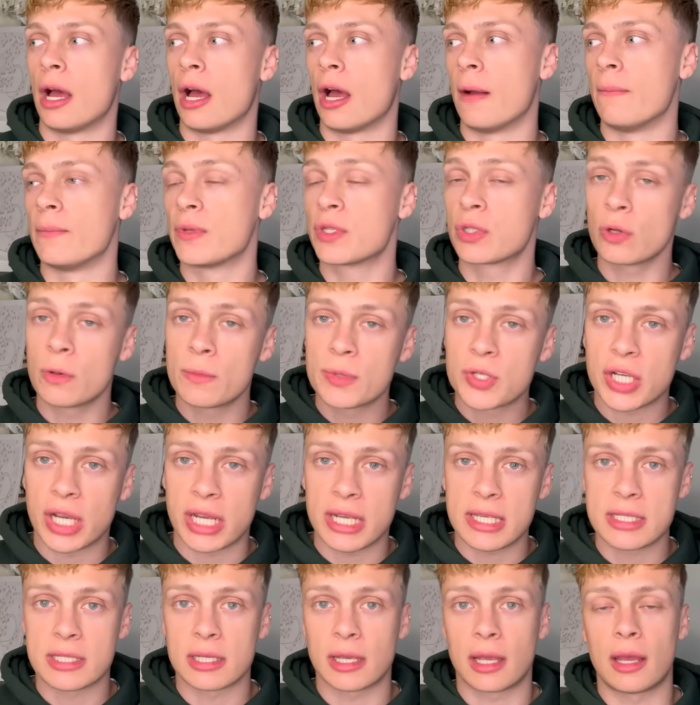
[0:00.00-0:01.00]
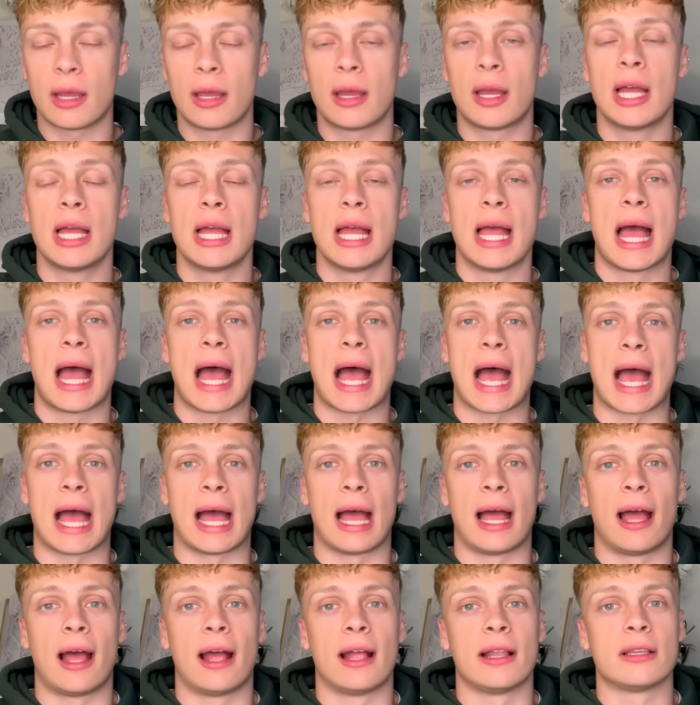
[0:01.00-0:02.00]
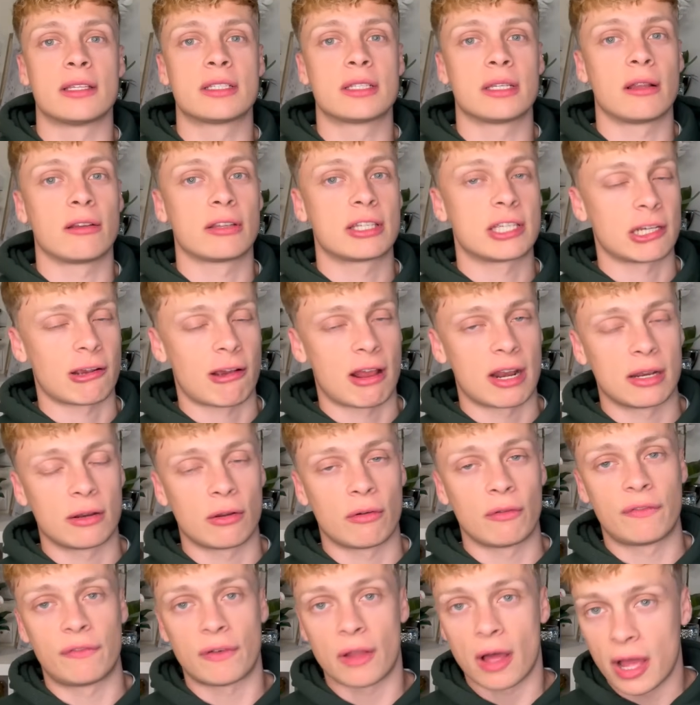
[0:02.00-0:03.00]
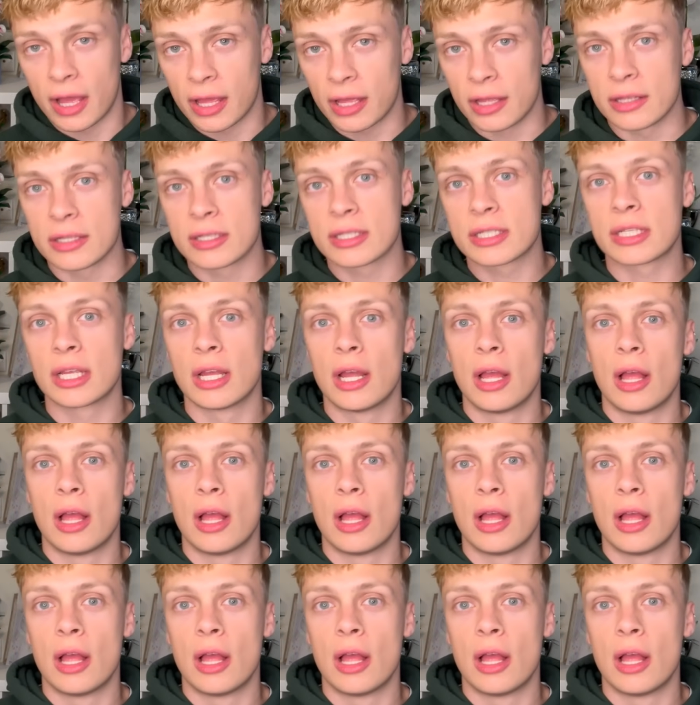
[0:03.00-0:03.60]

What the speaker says: Storm Chaser and Pteranodon Flyers,